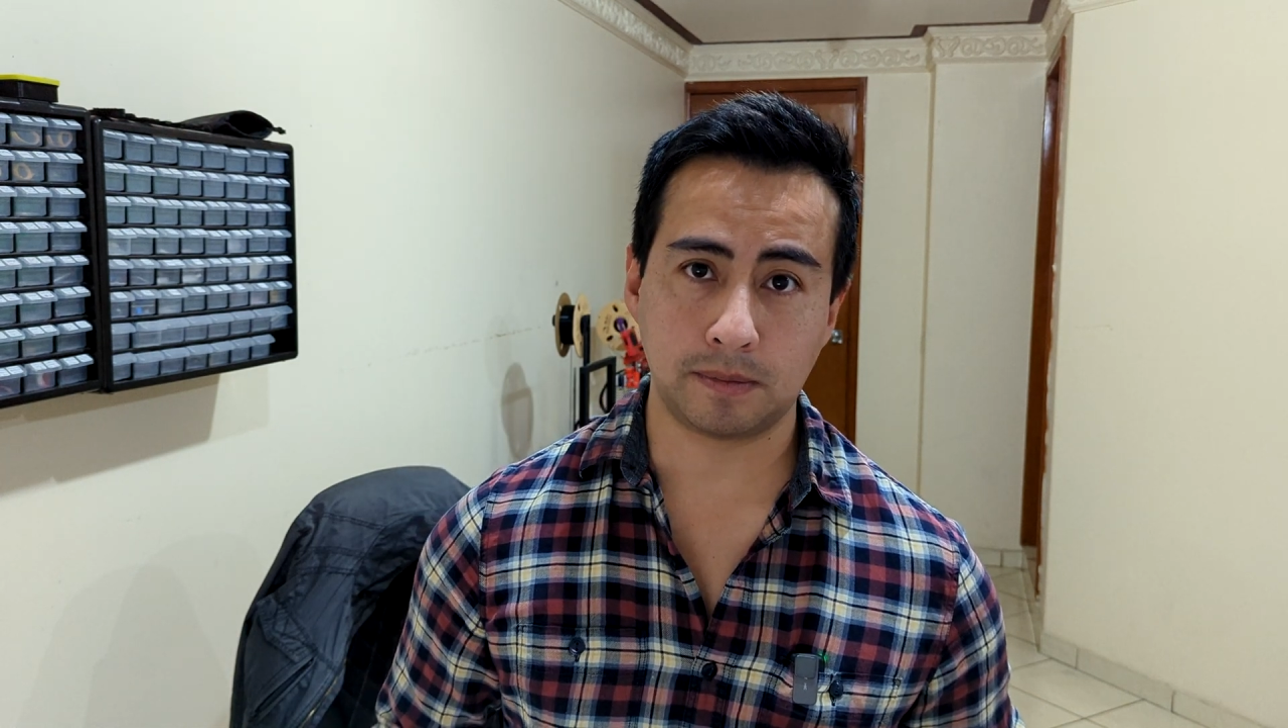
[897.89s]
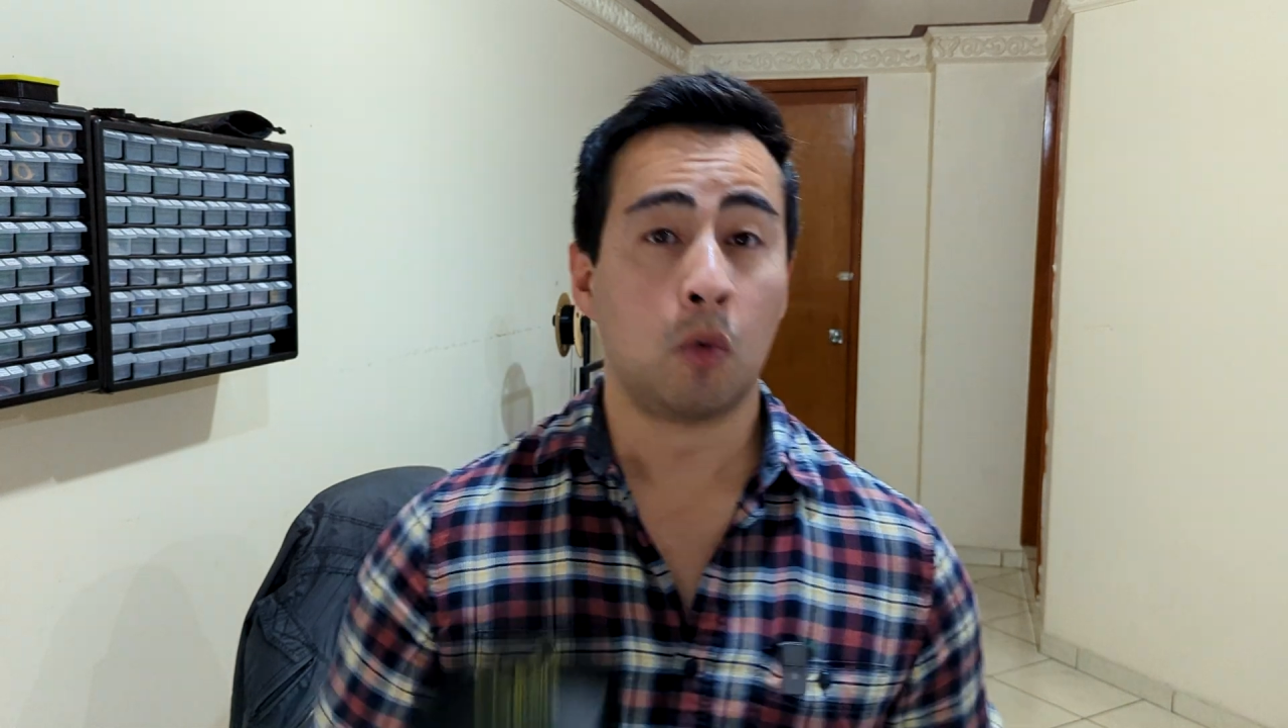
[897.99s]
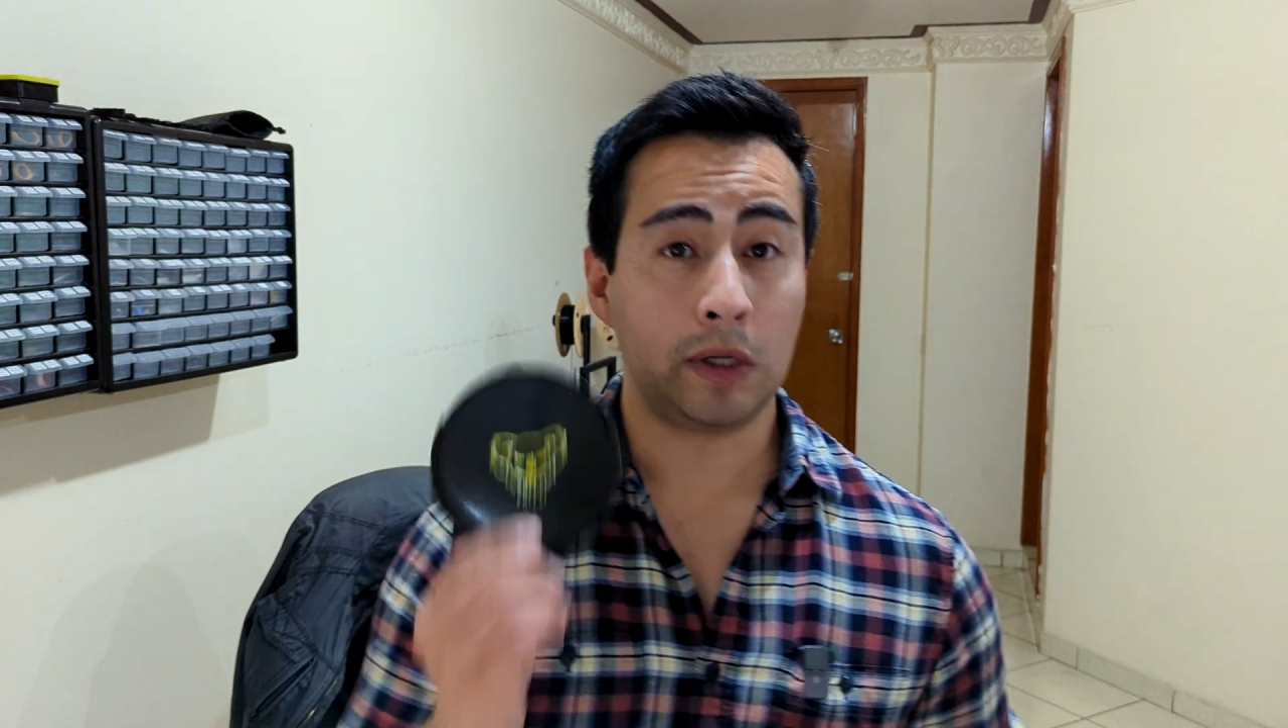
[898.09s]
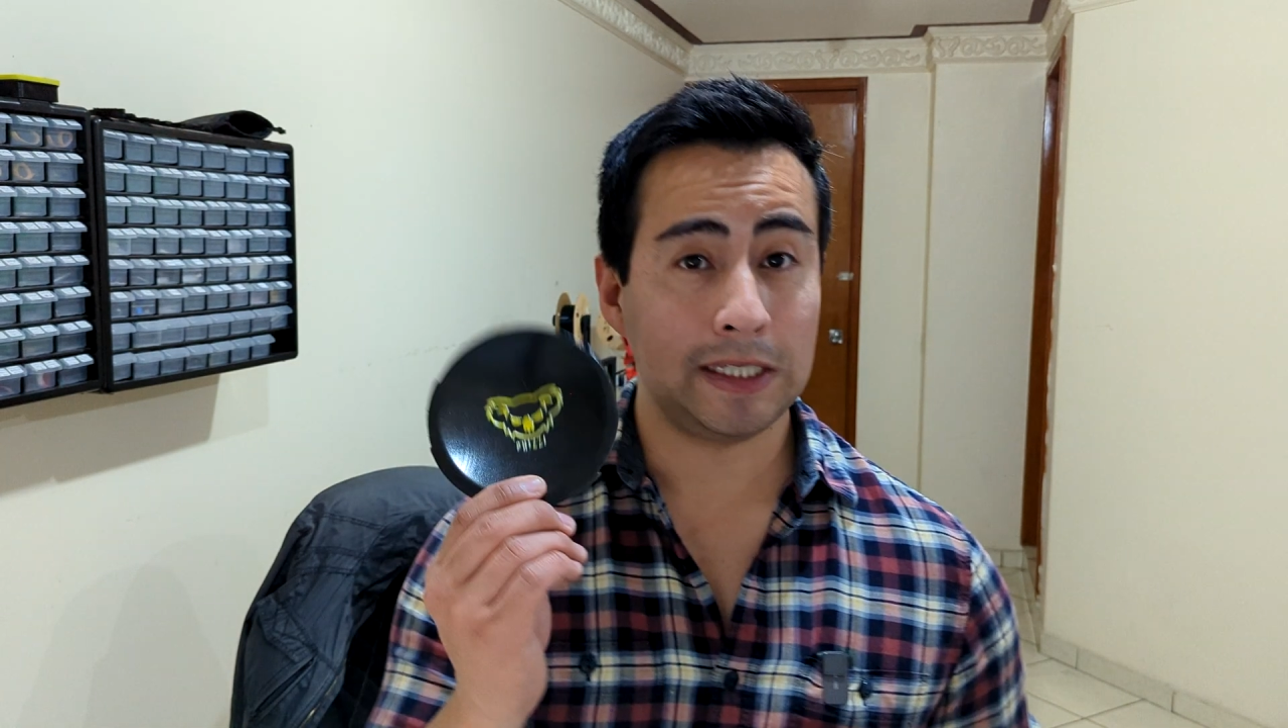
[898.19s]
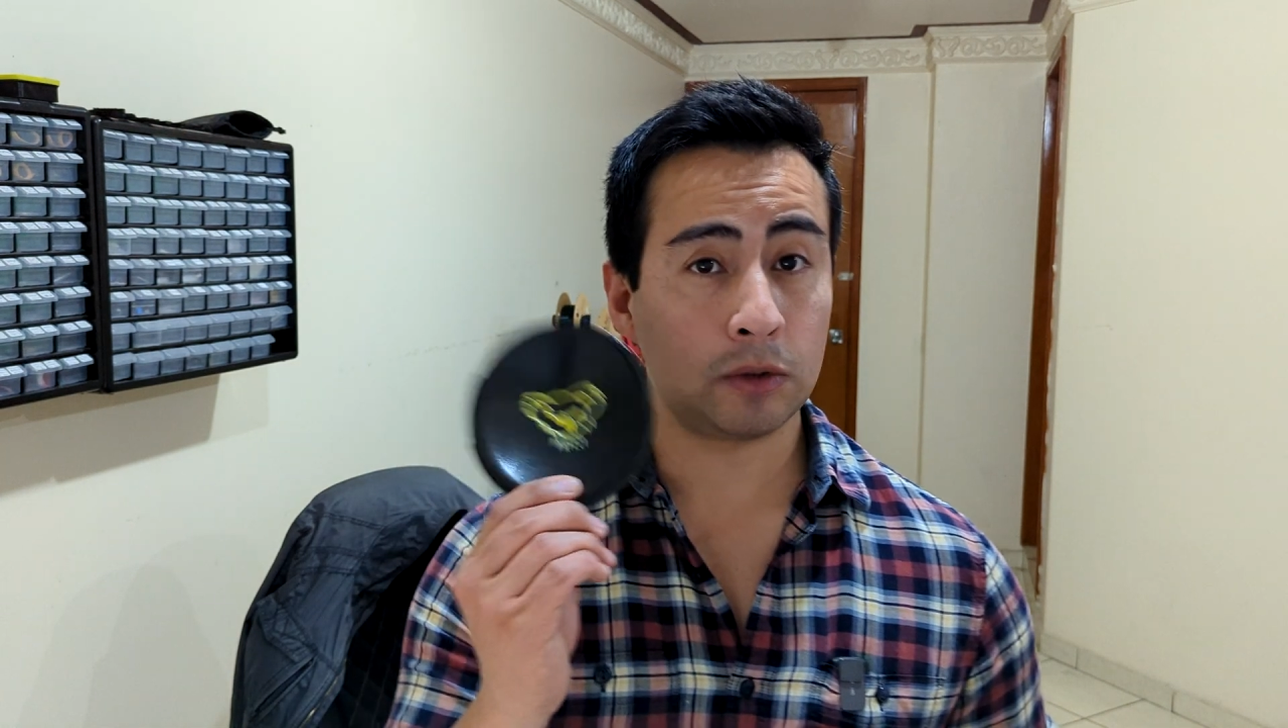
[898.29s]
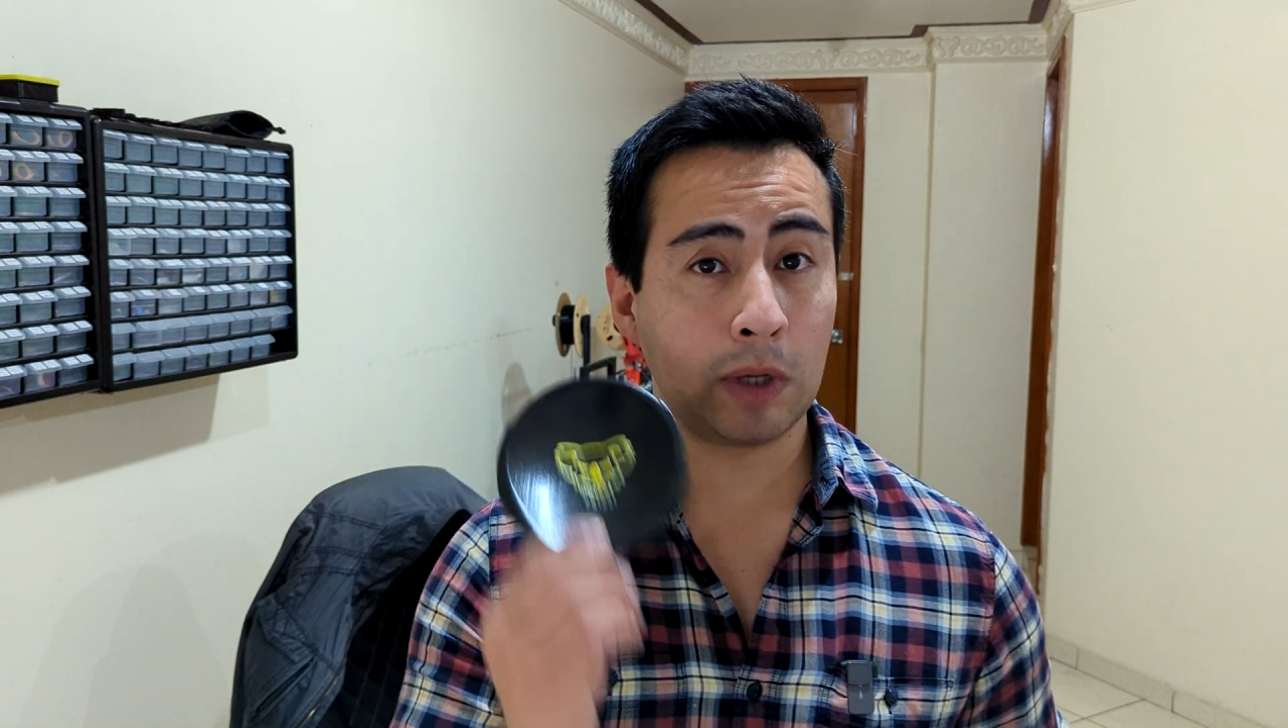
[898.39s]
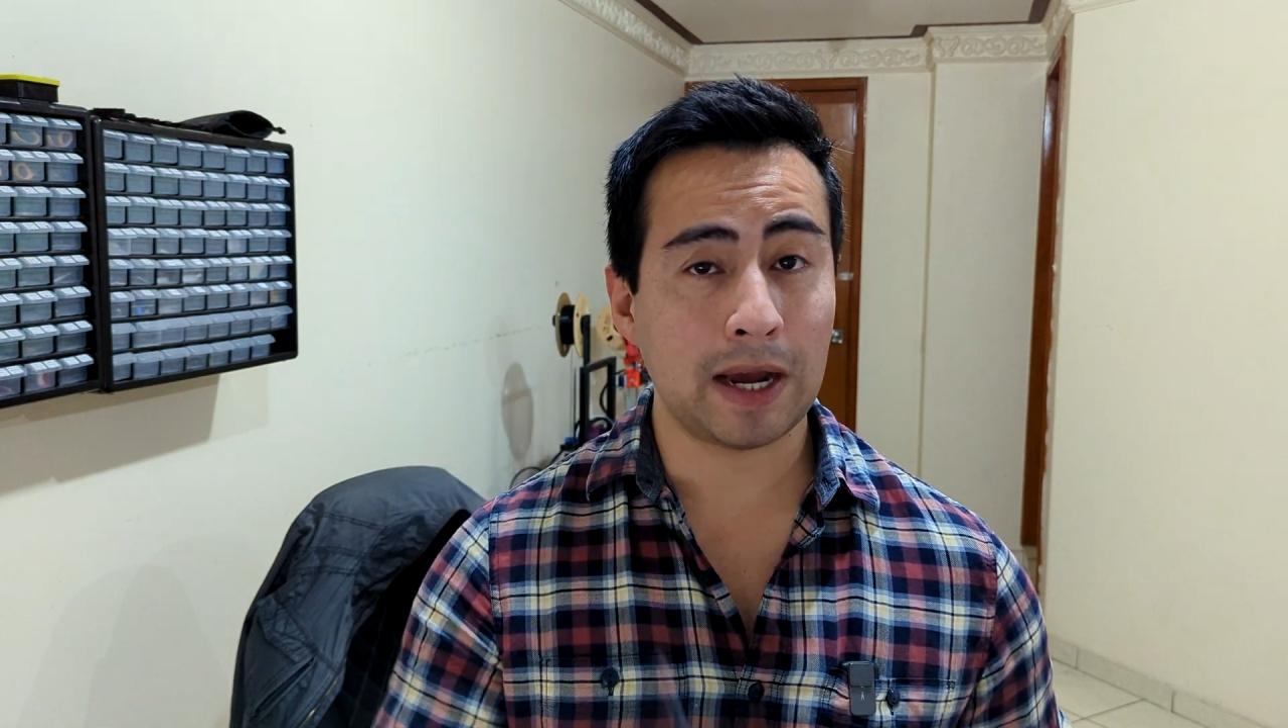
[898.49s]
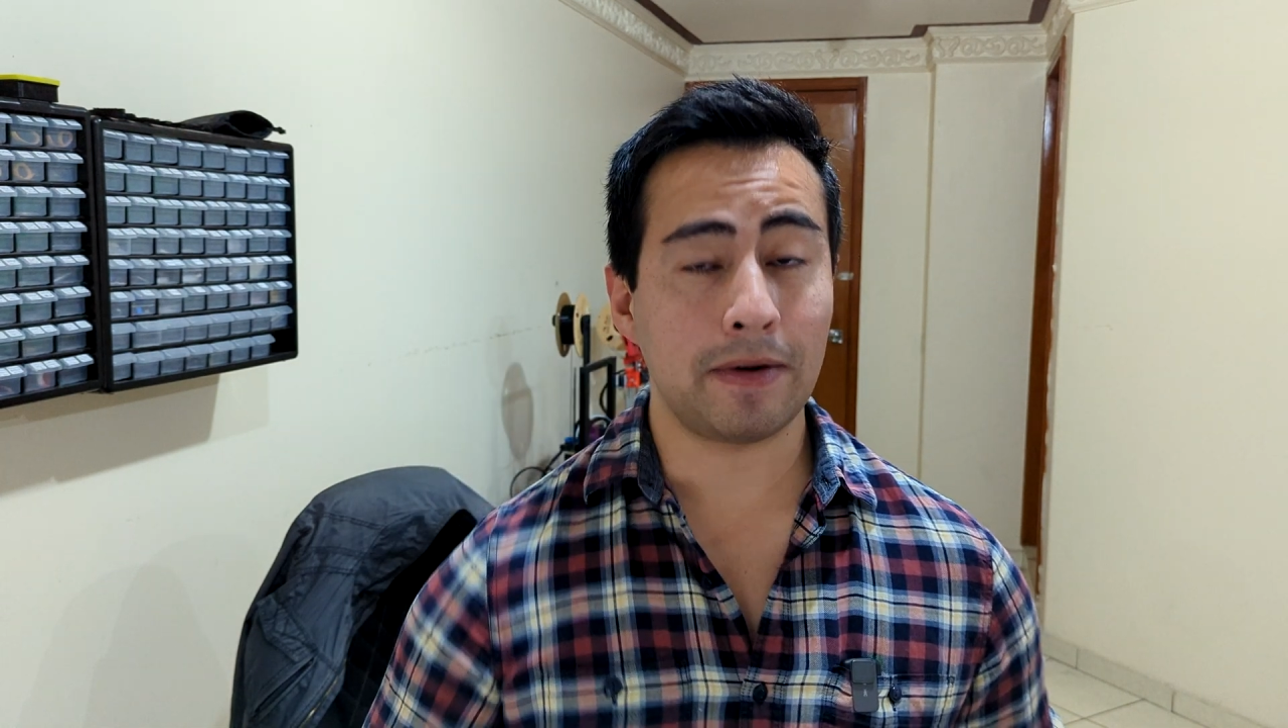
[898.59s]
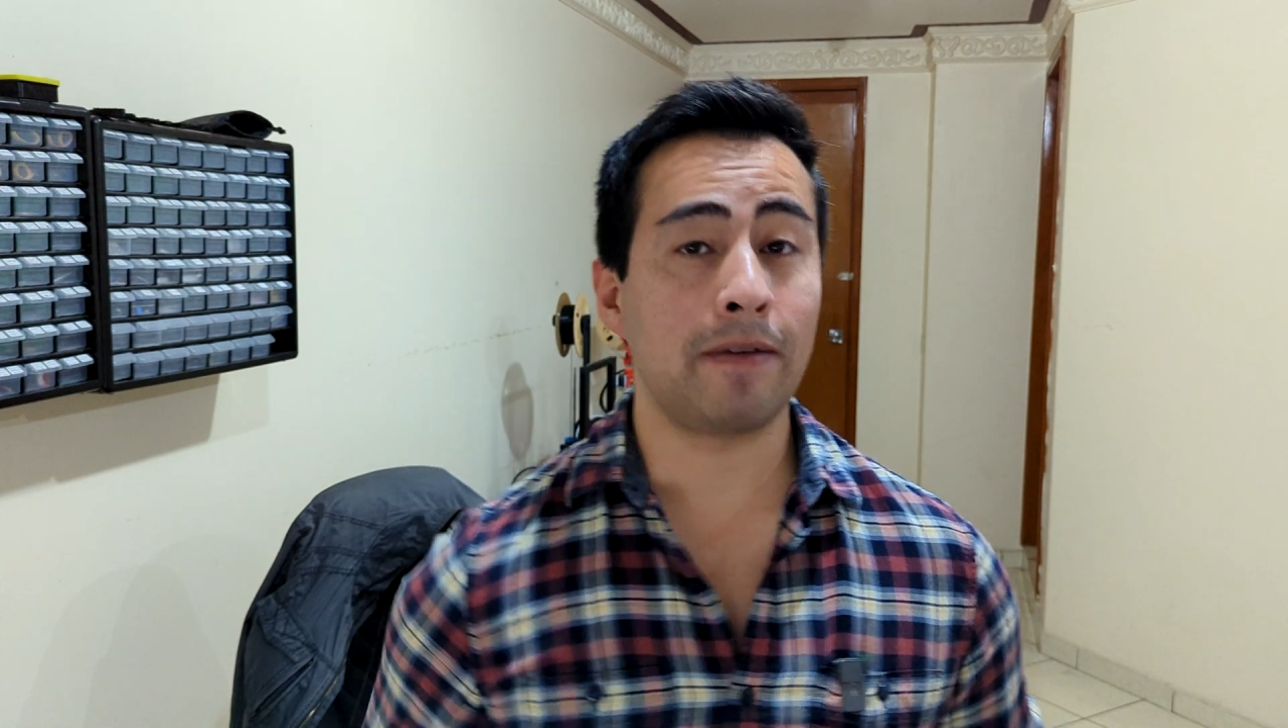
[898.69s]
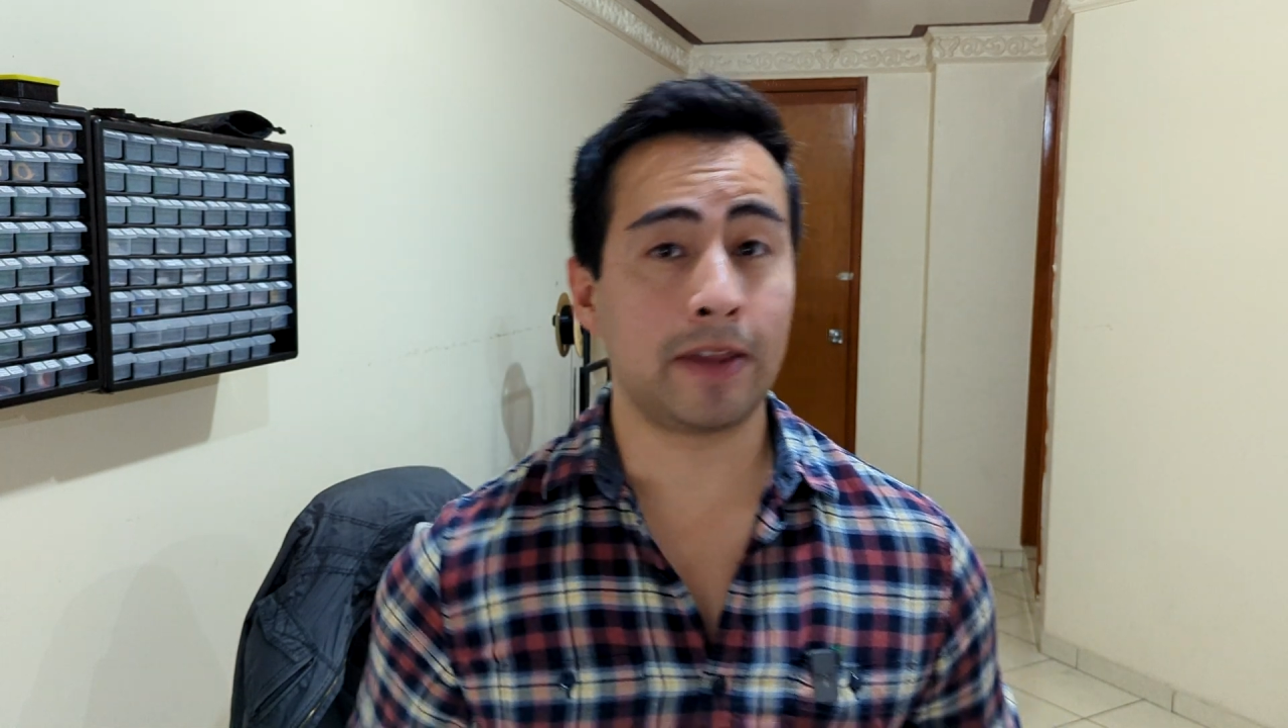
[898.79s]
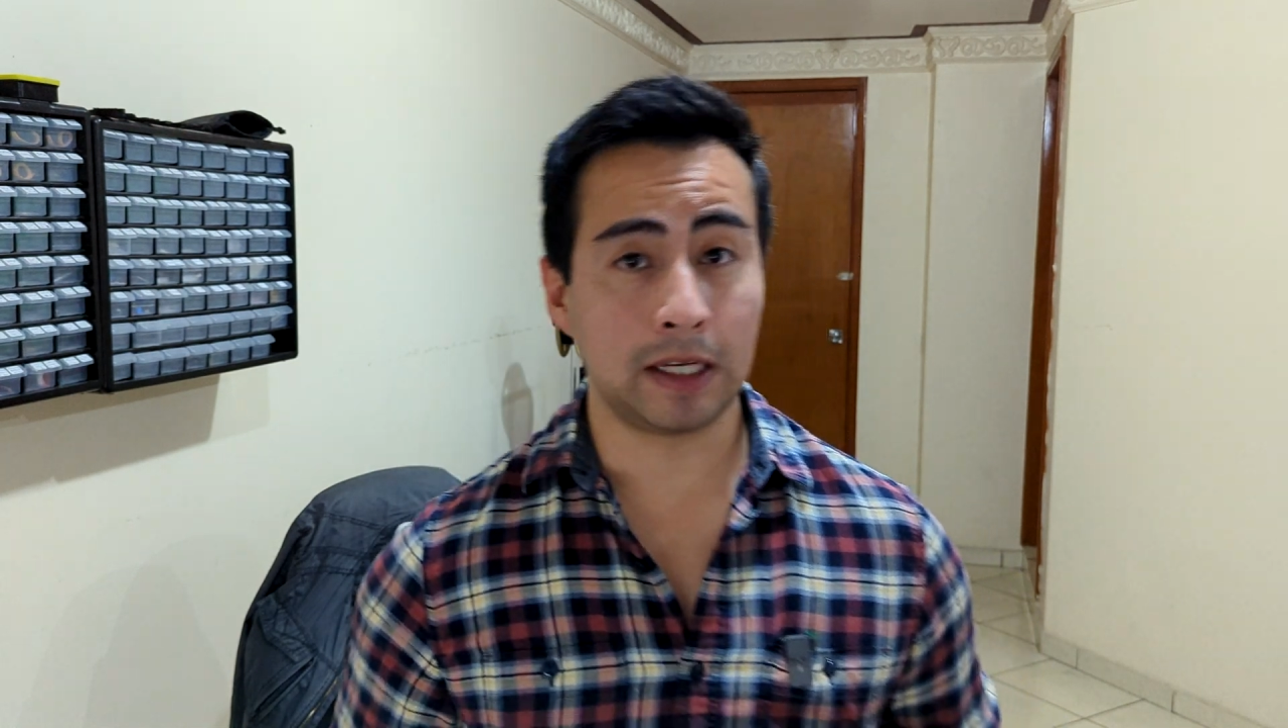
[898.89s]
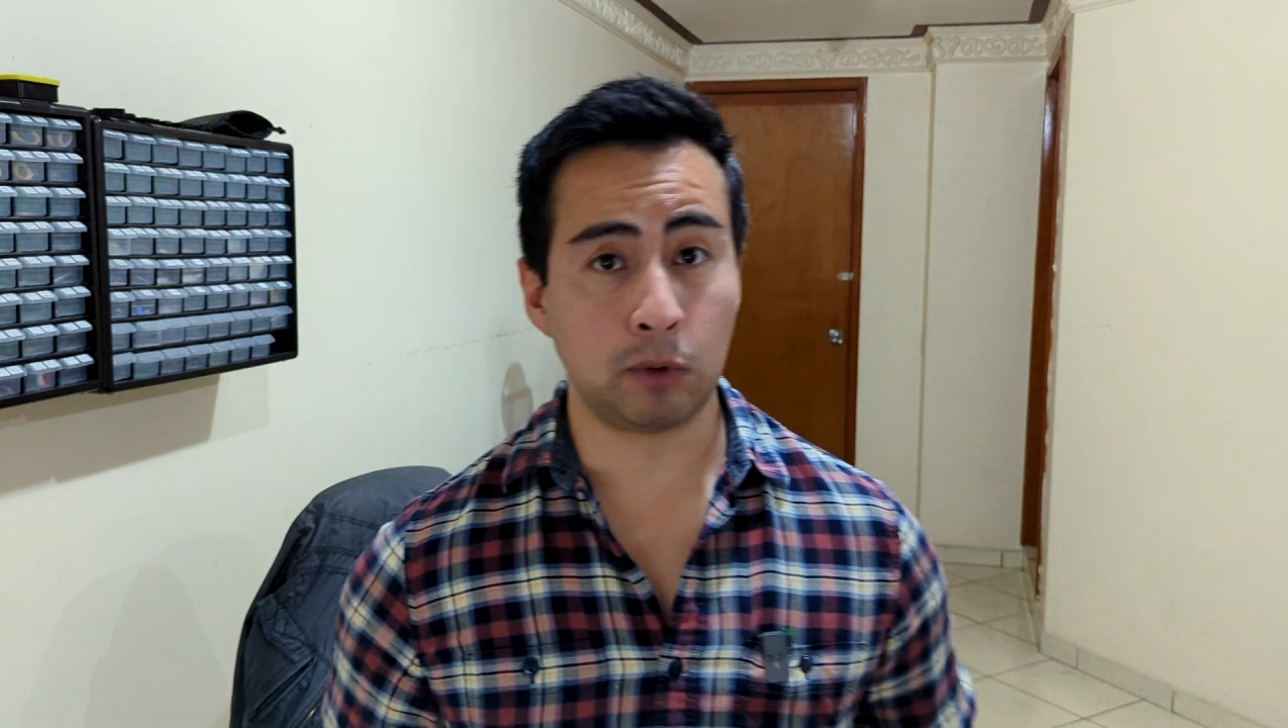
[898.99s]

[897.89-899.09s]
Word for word: With this, we have everything